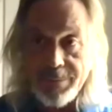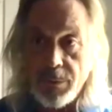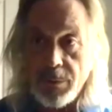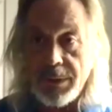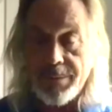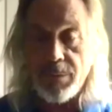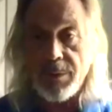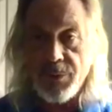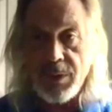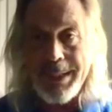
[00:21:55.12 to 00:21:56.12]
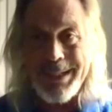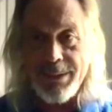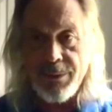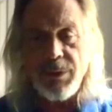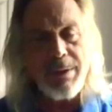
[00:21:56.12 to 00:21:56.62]
several different
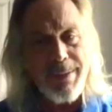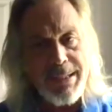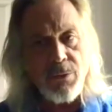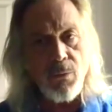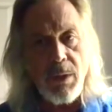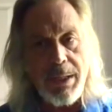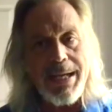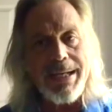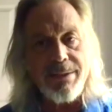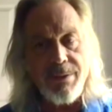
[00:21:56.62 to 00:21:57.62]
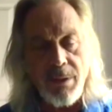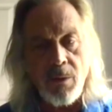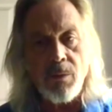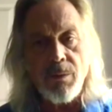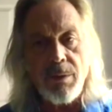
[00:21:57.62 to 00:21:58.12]
styles, and that's what I don't